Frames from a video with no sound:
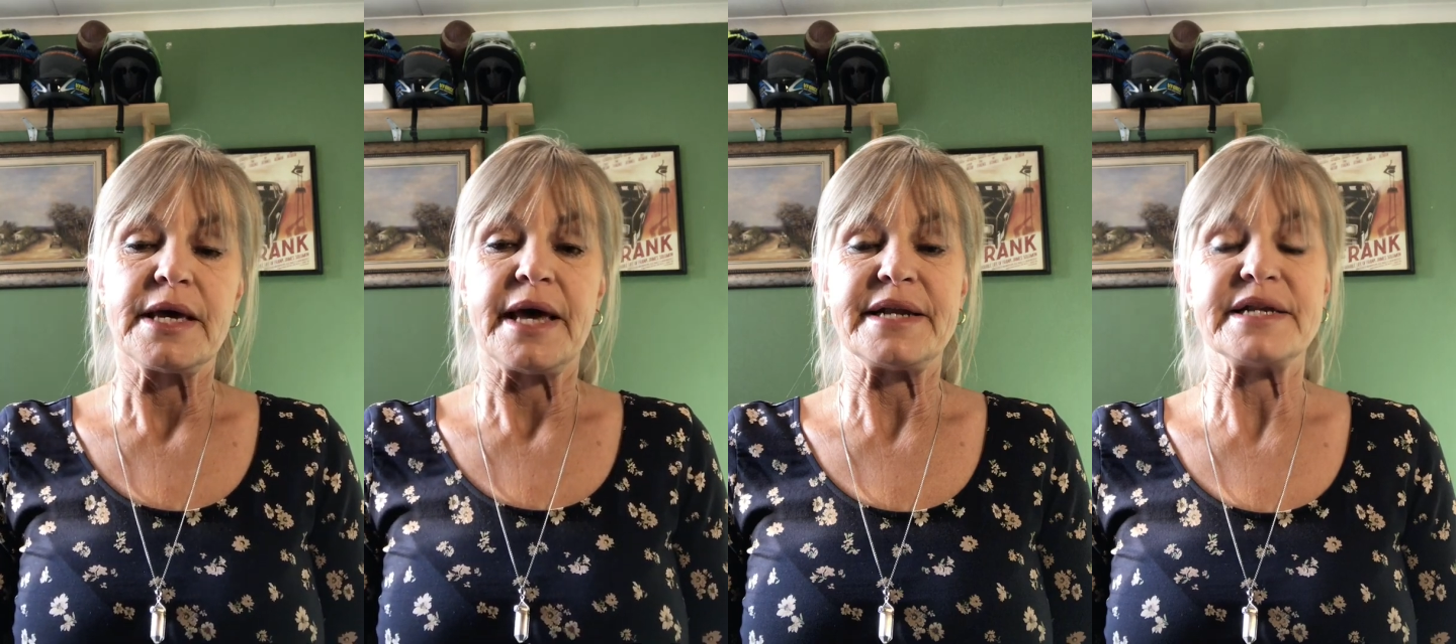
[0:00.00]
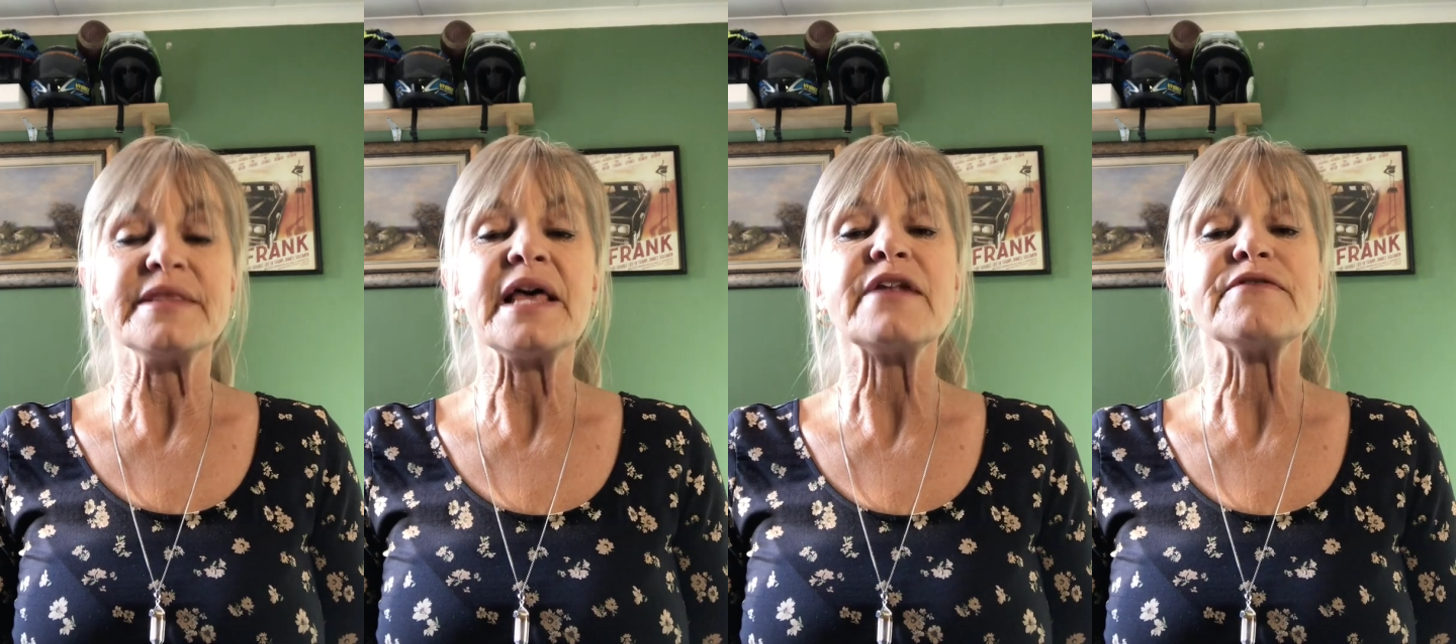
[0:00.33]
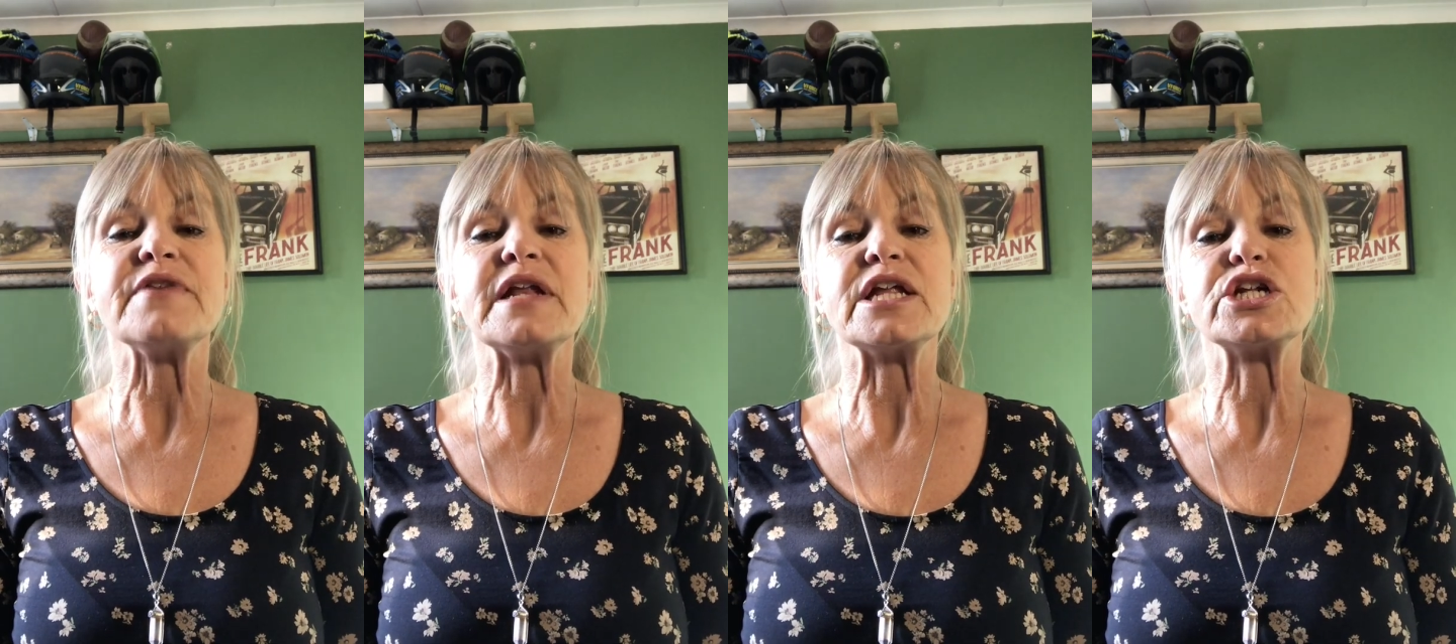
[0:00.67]
And in that
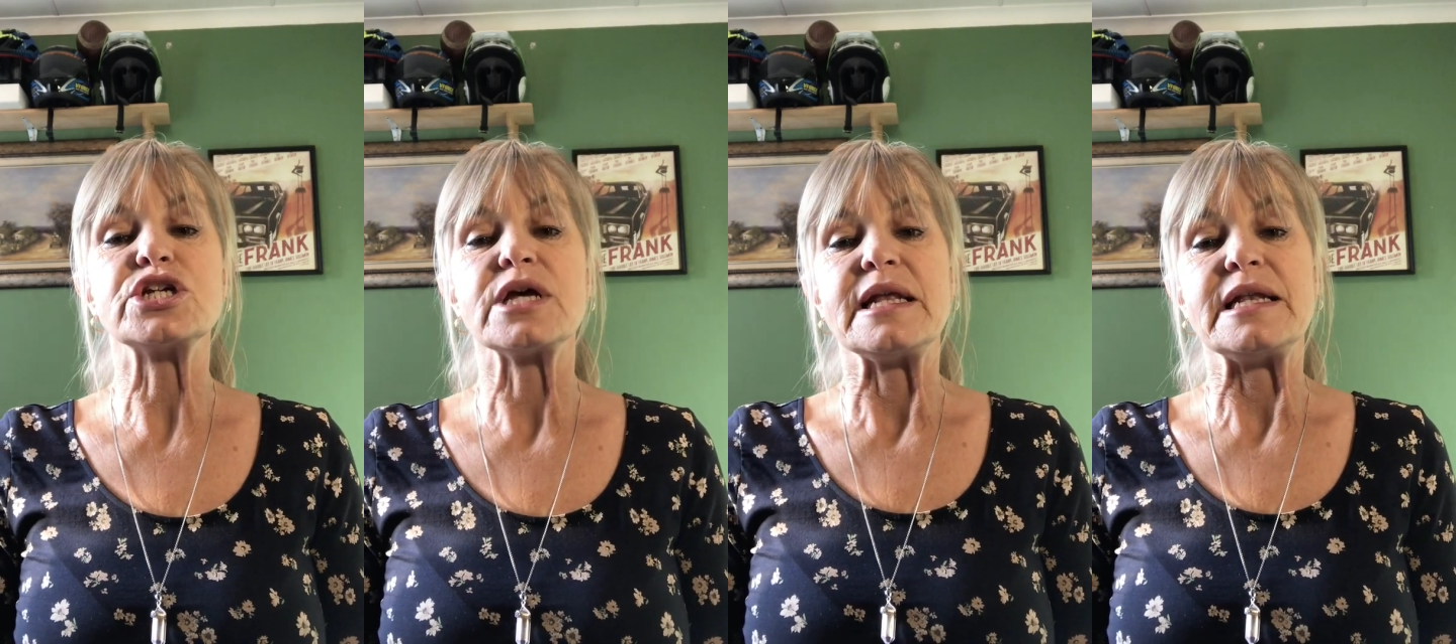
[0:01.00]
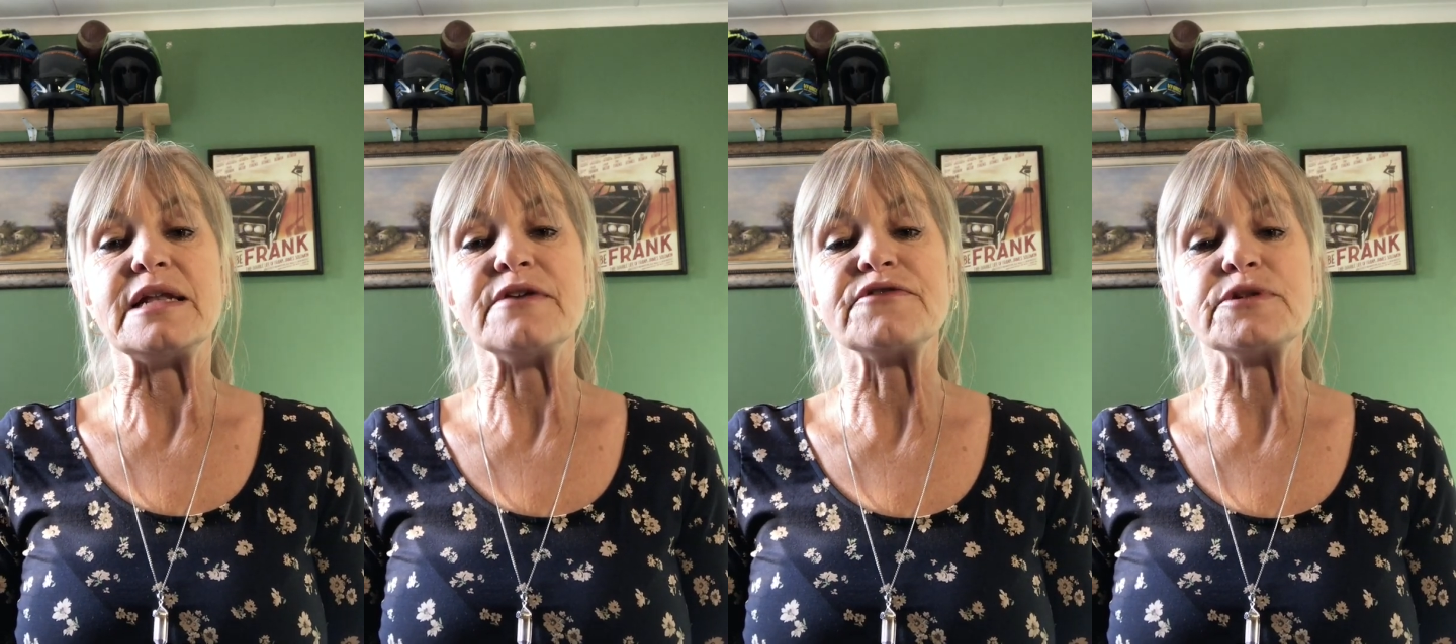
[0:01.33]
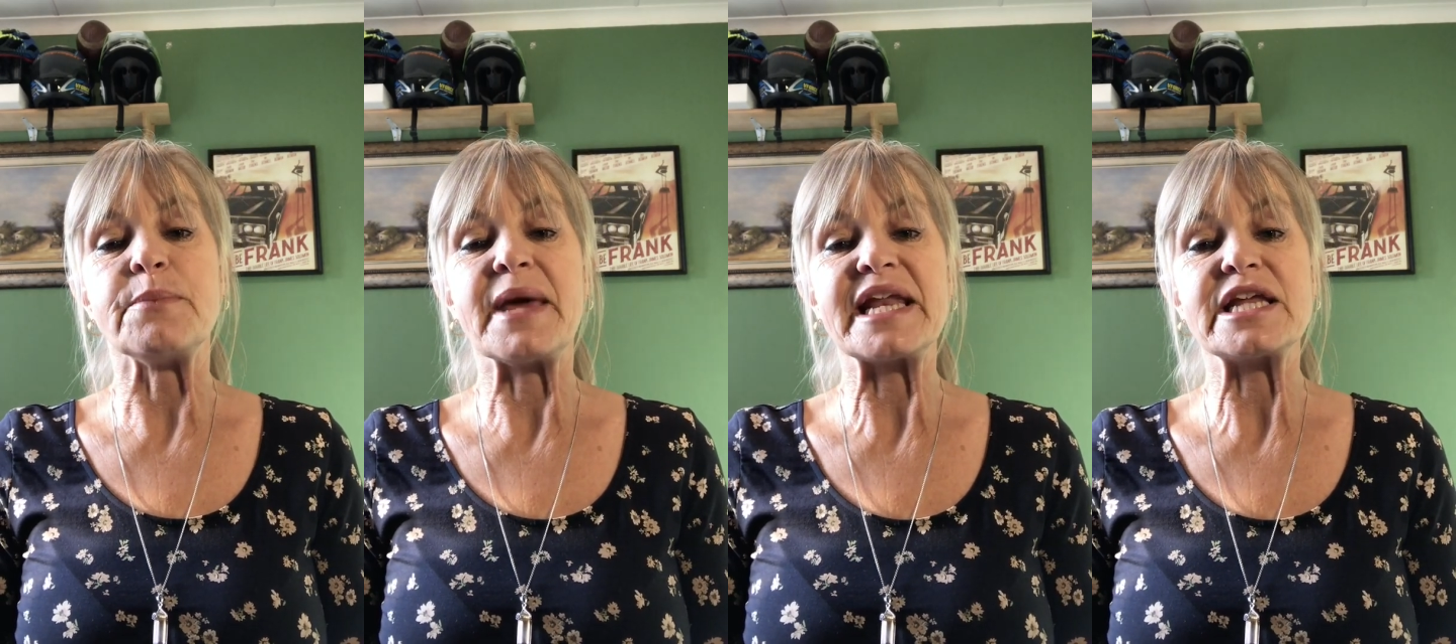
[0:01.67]
village lived
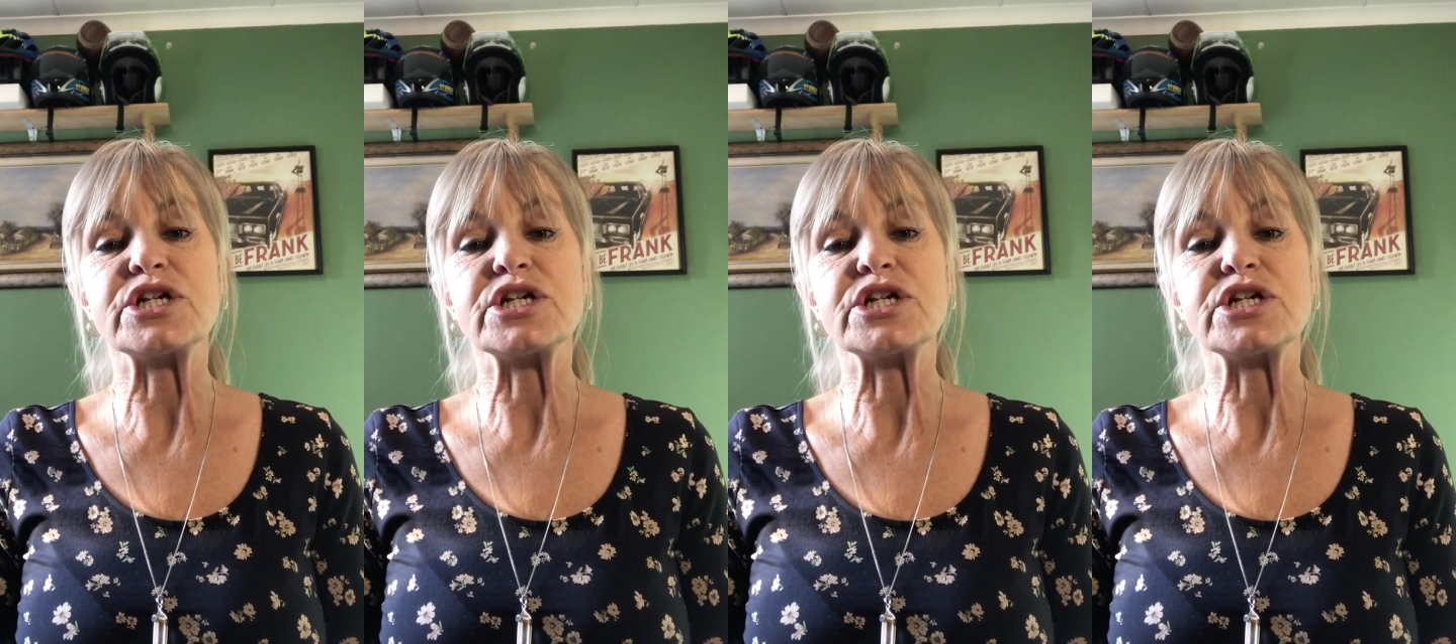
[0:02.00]
many